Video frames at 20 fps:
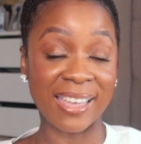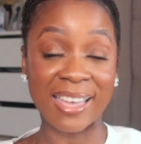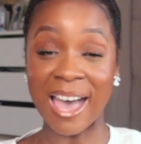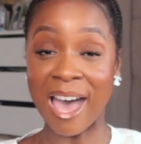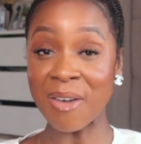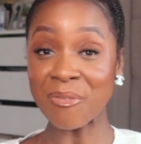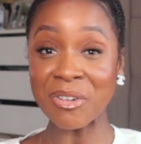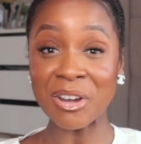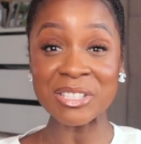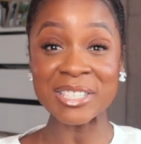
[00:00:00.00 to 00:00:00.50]

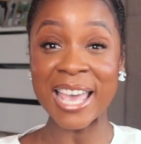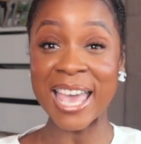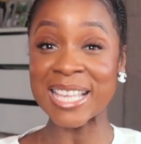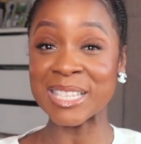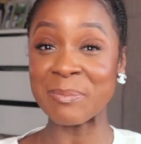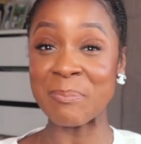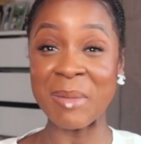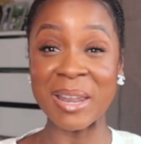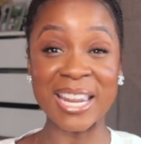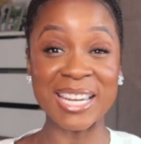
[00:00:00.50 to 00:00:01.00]
Converse
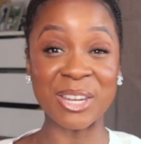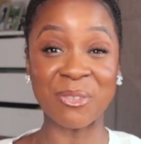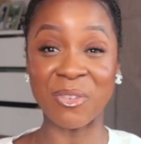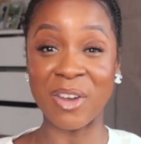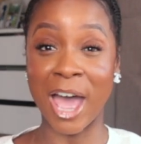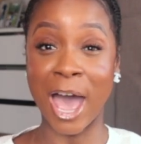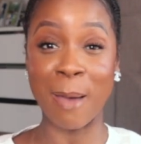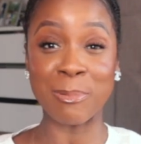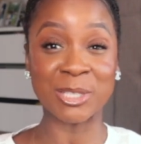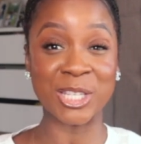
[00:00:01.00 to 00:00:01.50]
has many
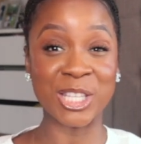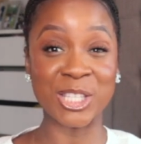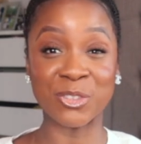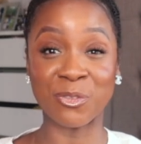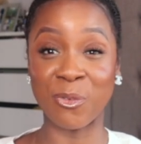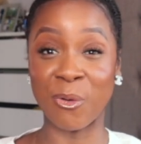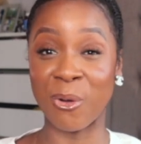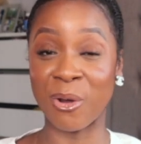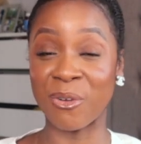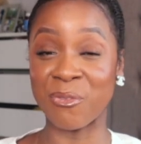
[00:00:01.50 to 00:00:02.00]
different
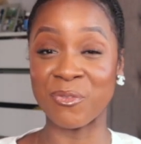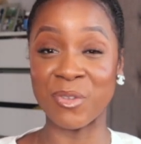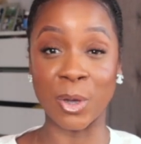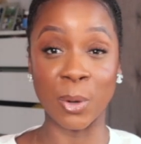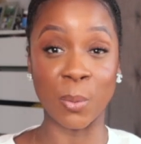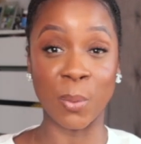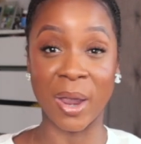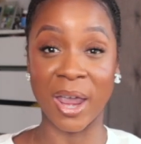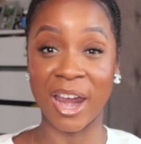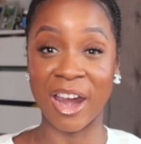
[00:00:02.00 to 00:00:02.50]
options for
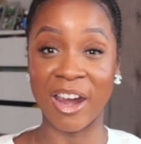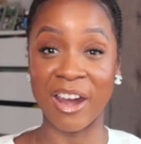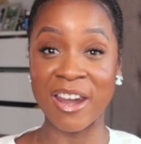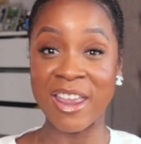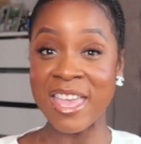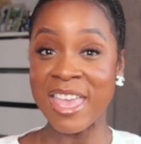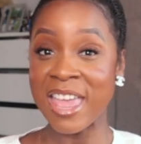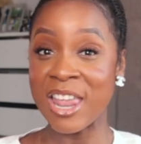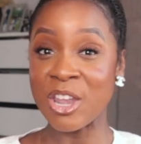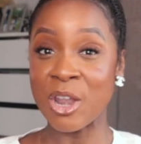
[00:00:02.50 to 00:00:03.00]

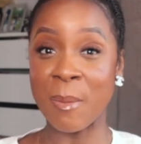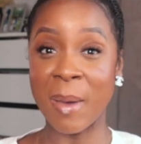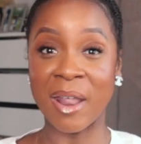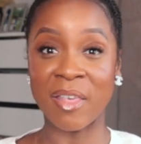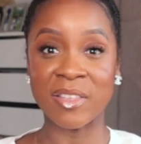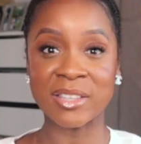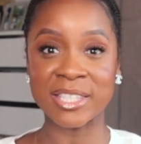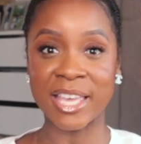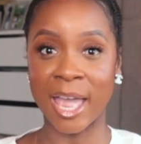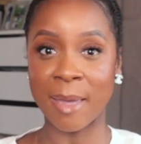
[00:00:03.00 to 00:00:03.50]
footwear, no
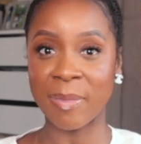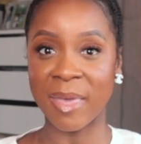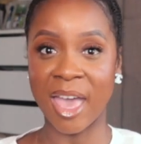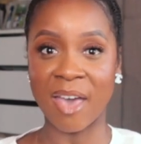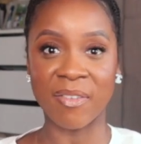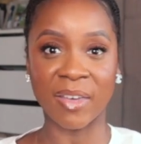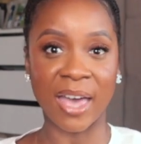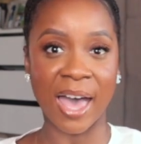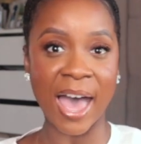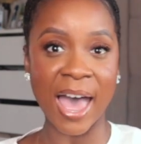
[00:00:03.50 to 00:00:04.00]
matter the type. They
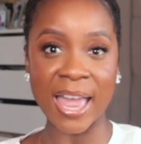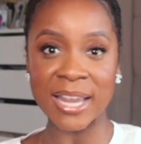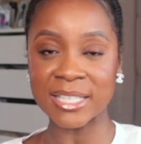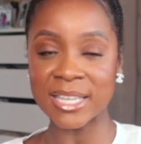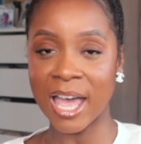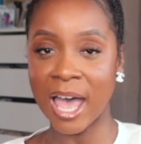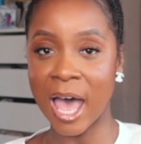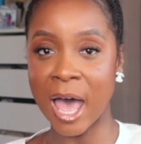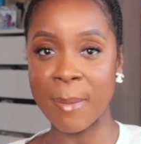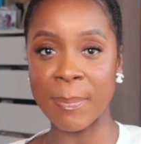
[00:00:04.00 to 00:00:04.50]
have like a high
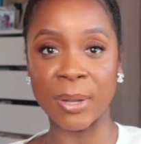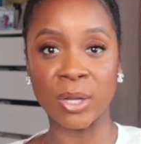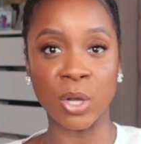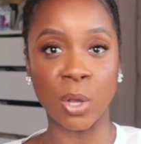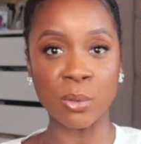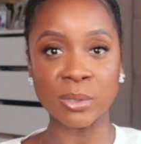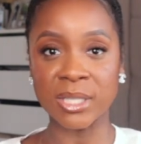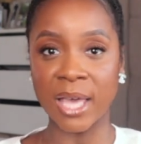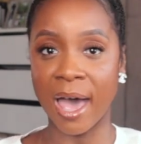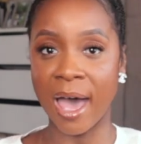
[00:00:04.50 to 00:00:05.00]
top, a
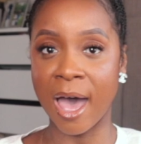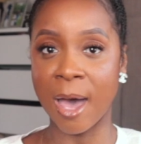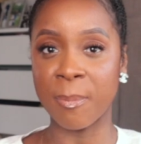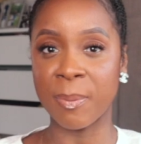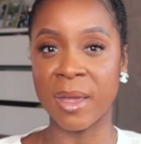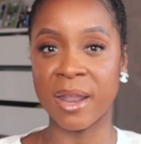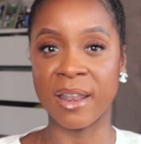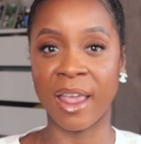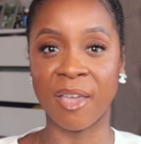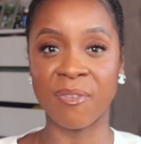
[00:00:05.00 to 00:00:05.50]
low
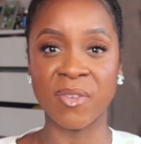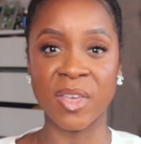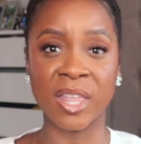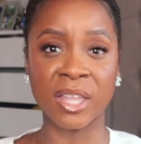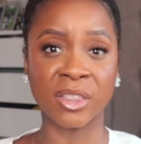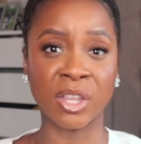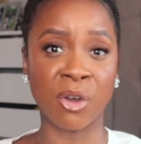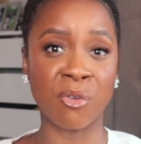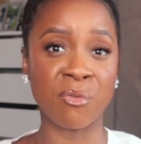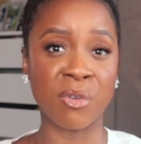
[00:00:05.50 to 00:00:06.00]
top, and I feel
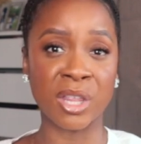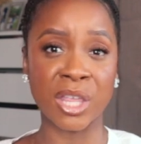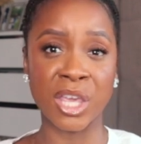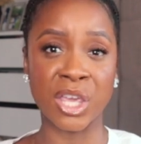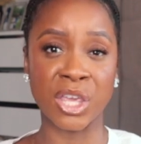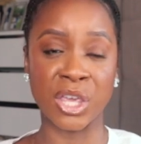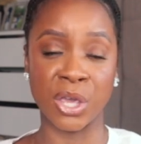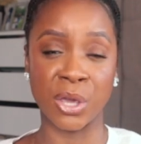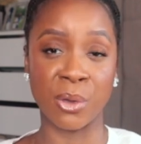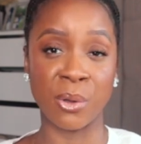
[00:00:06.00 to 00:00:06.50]
like they're
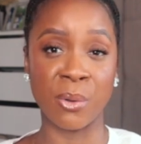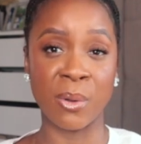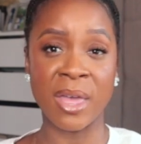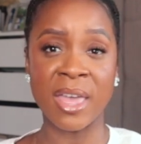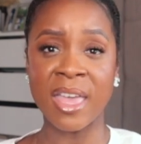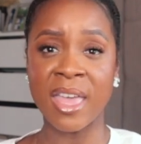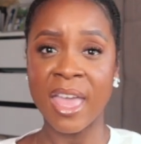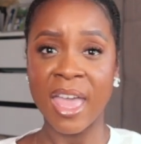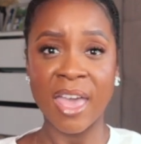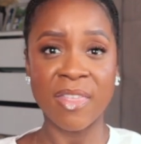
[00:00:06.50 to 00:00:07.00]
really cute
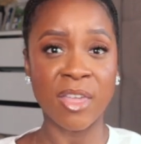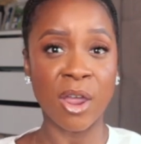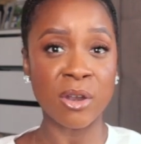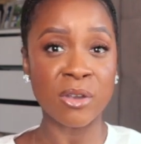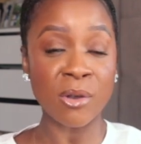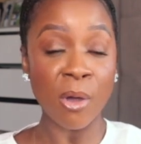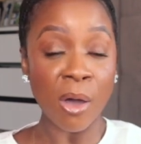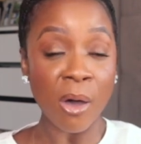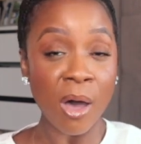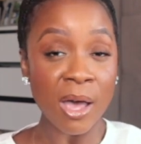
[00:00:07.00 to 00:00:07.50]
and
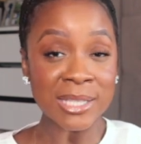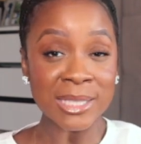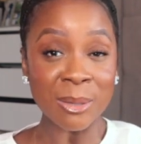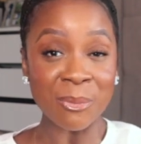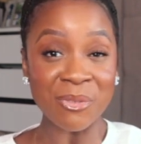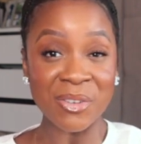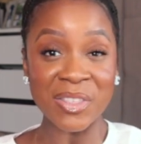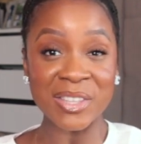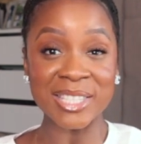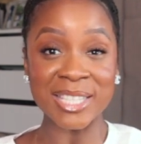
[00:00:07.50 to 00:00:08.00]
they're not
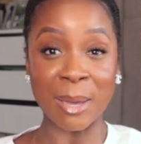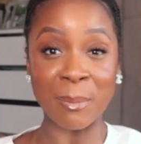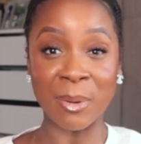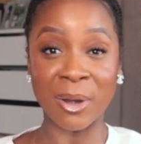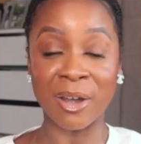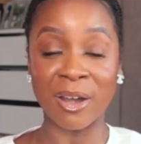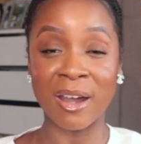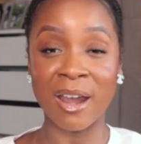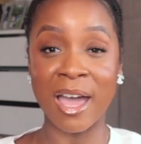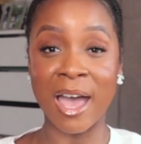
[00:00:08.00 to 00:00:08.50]
awesome for the
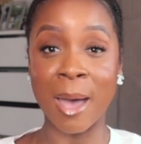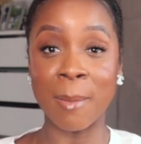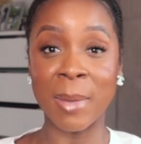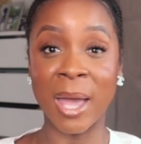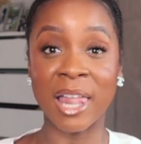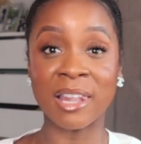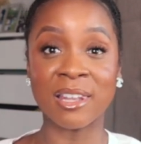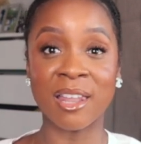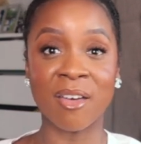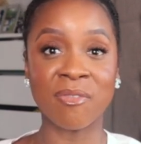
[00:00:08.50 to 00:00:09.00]
summer. Um,
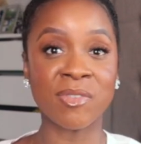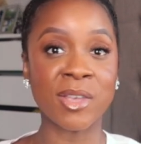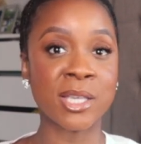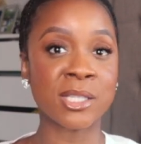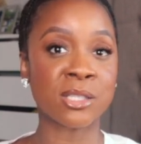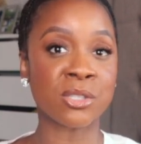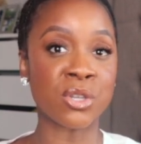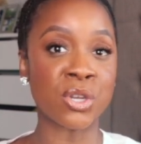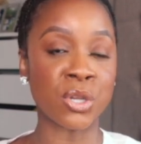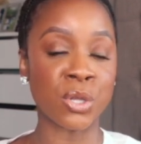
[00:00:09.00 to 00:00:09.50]
I love
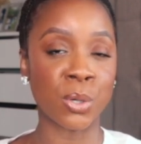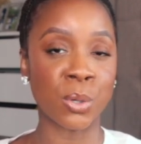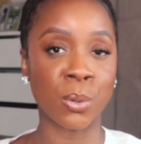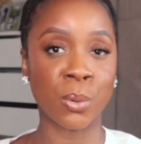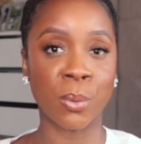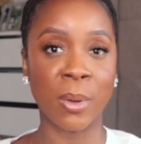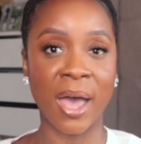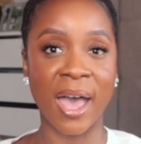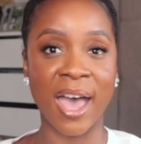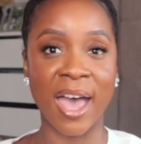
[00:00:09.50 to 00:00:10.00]
these
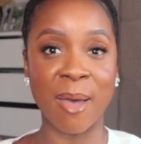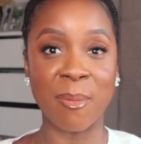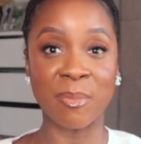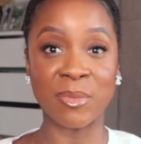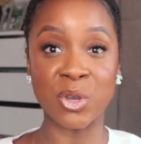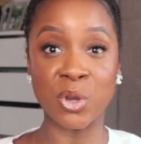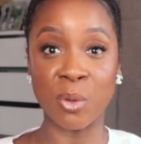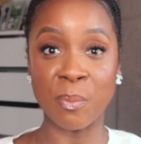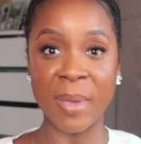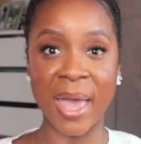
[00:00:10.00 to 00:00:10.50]
new
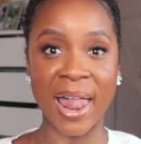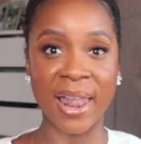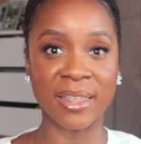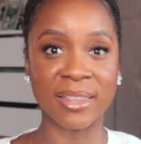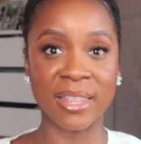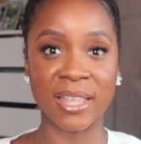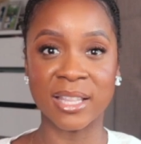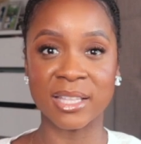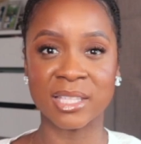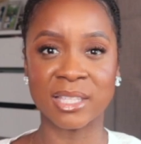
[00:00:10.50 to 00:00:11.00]
um, New
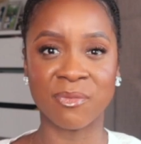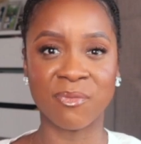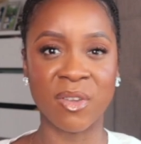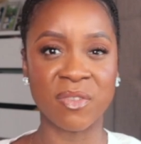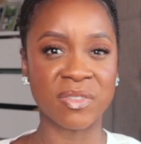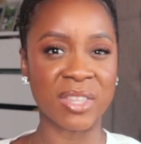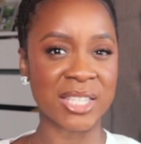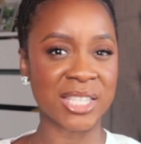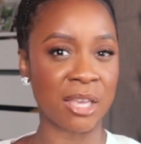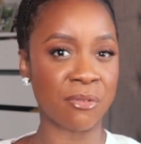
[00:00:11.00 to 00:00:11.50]
Balance
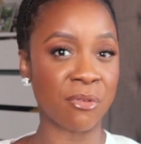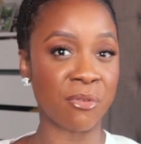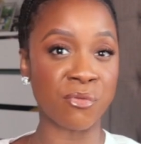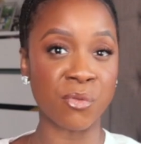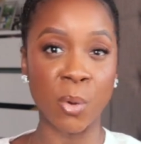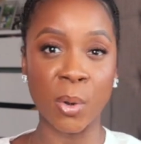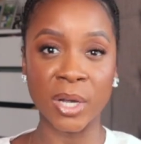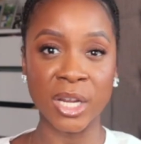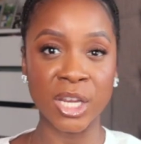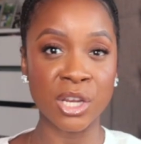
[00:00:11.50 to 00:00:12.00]

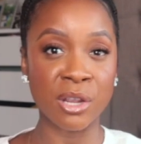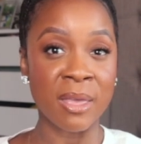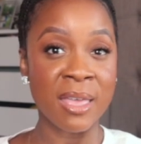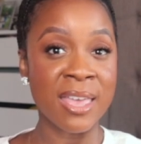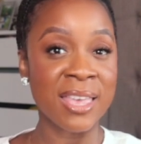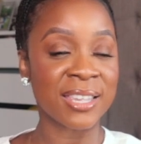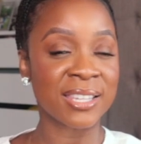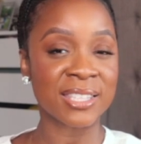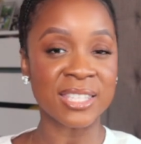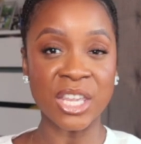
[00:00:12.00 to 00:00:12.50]
5740
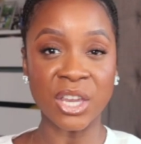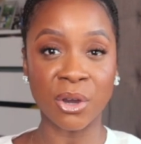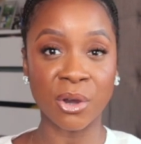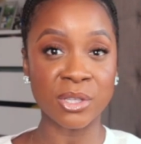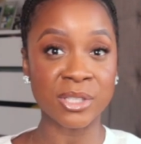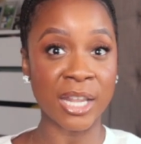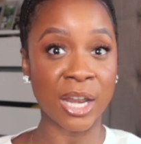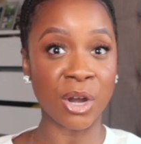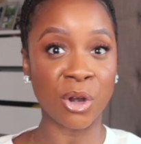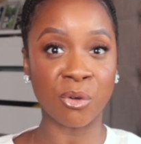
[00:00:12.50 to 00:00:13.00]

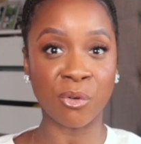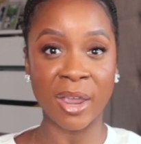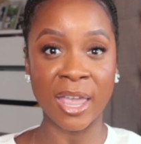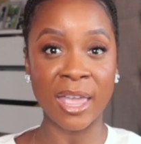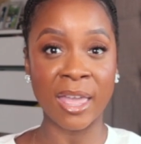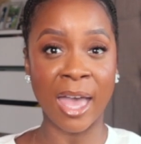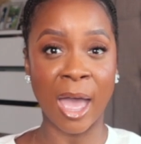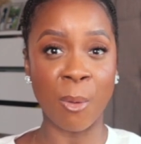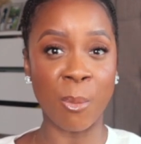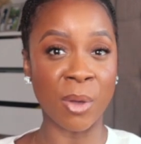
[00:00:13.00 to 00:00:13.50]
sneakers that are
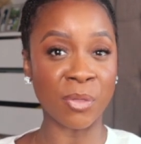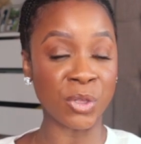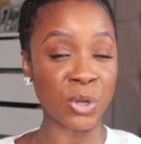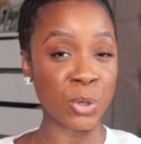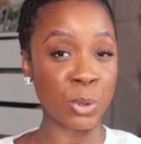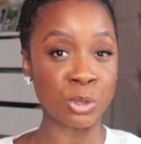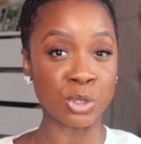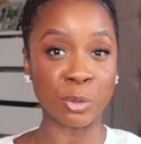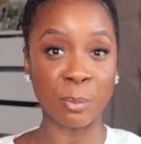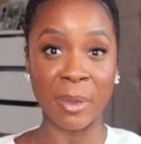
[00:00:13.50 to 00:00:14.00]
great. I want the
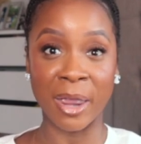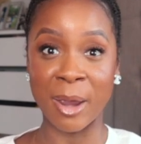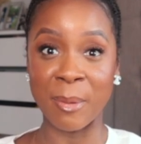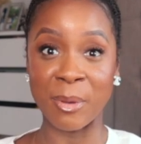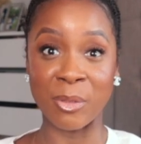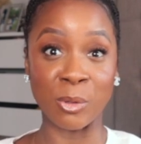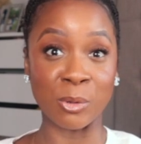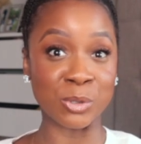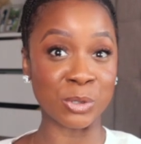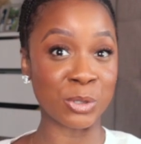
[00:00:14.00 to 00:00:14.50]
neutral pair,
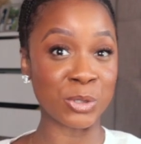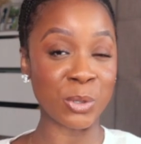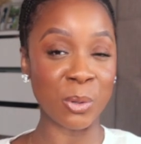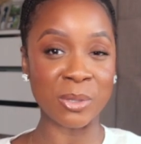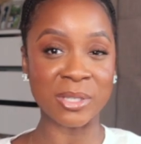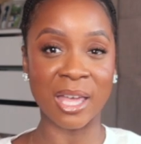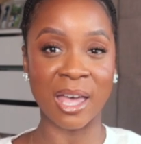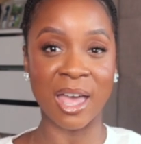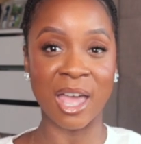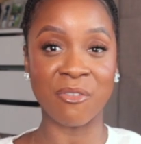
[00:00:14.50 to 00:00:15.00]
but those are
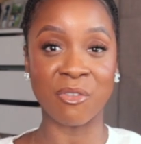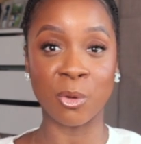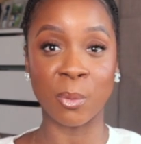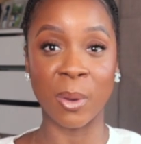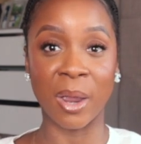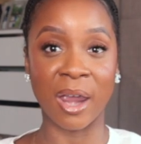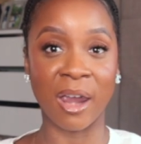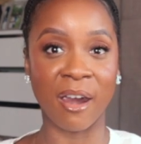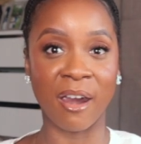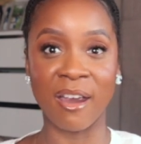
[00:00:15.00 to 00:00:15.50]
sold out
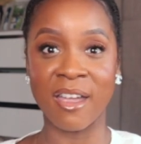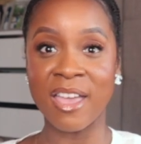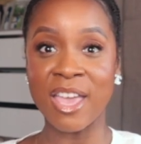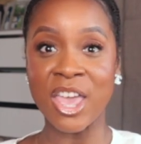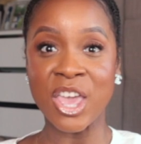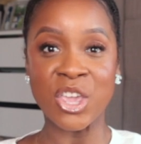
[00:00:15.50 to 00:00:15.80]
everywhere.